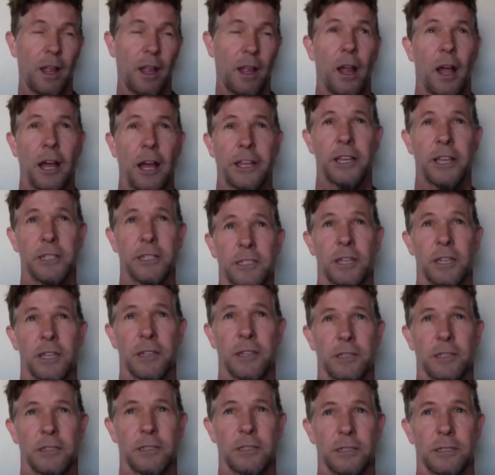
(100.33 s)
I guess I
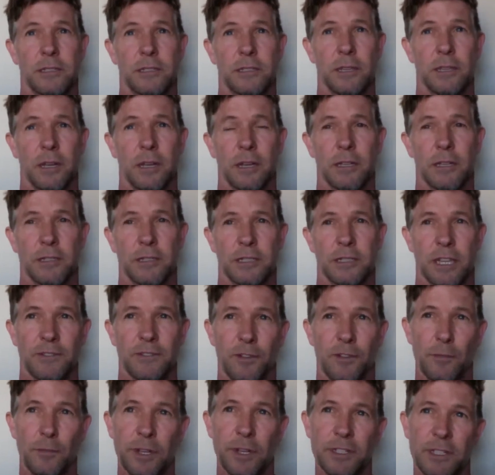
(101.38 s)
could I could say
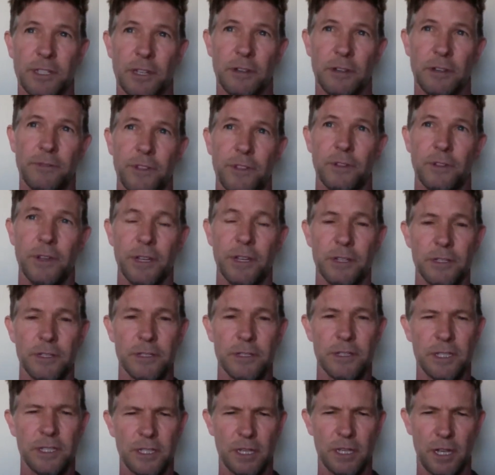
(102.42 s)
for myself there
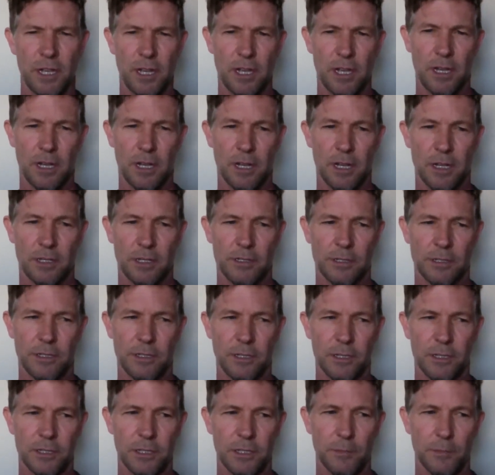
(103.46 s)
is a uh,
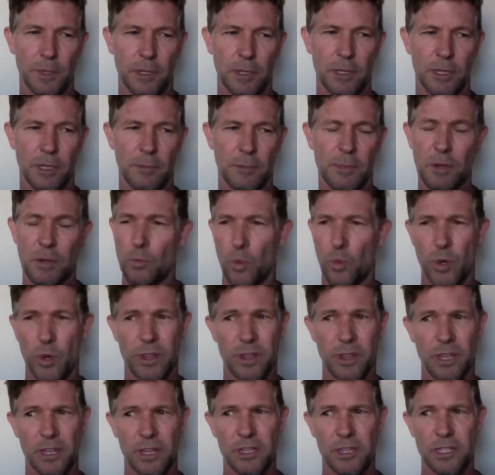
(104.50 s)
disability, but with
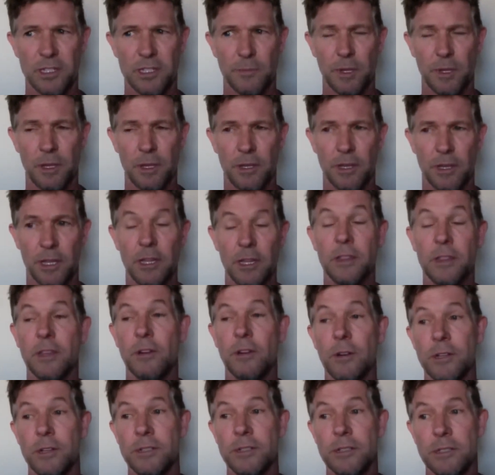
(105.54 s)
that disability there
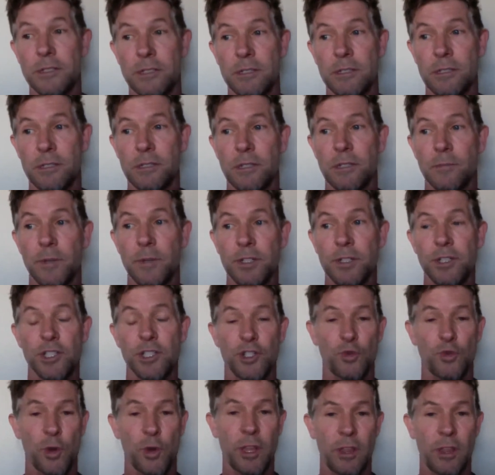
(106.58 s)
is so much
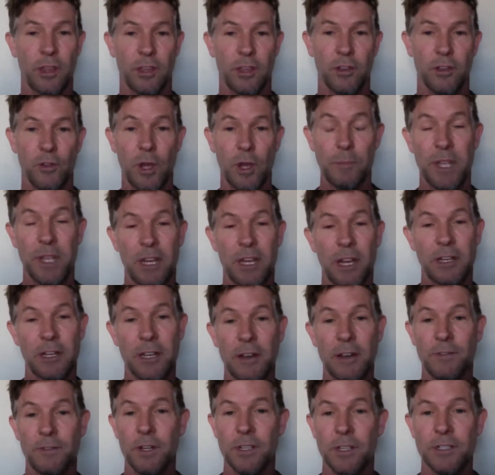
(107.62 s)
strength too. I mean, I'd
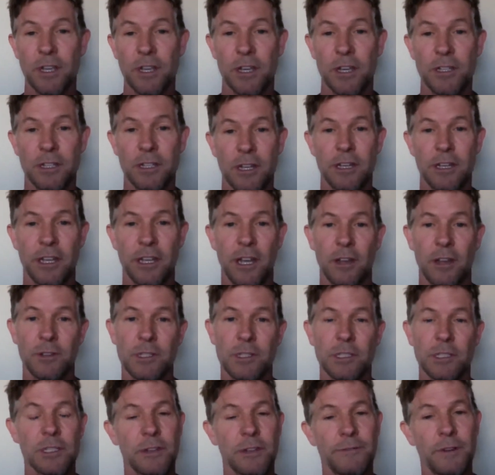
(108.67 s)
never design tiny
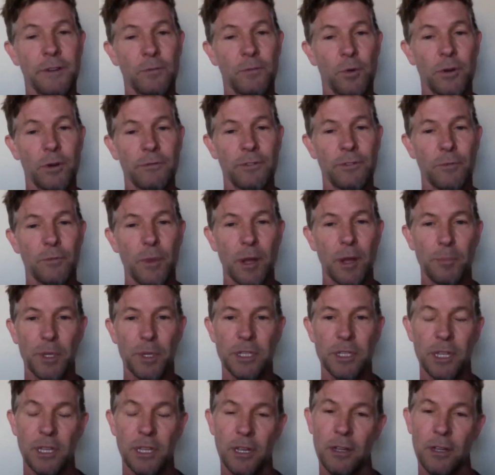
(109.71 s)
houses if it weren't for my
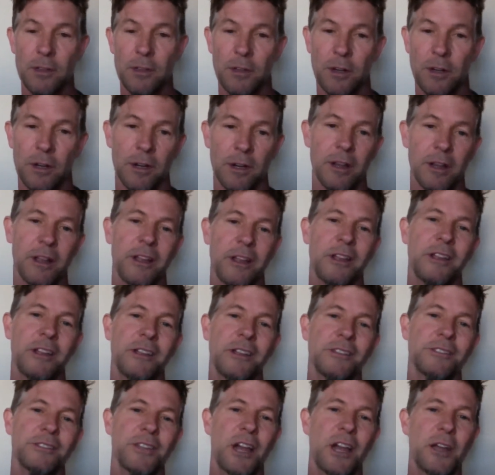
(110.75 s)
particular
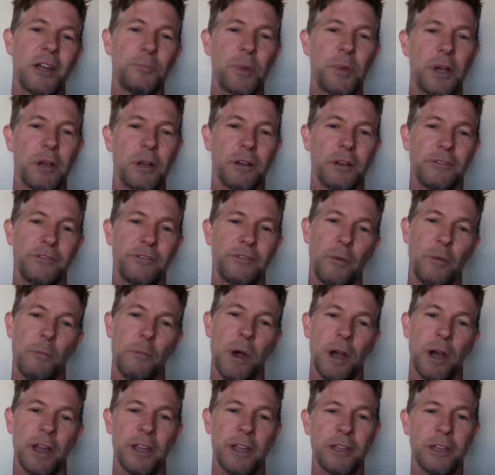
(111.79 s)
type of
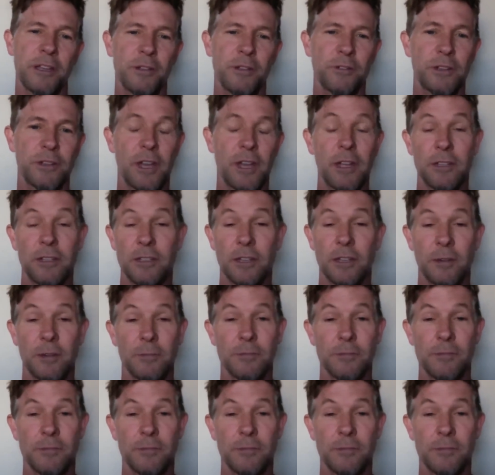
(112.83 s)
mind that um,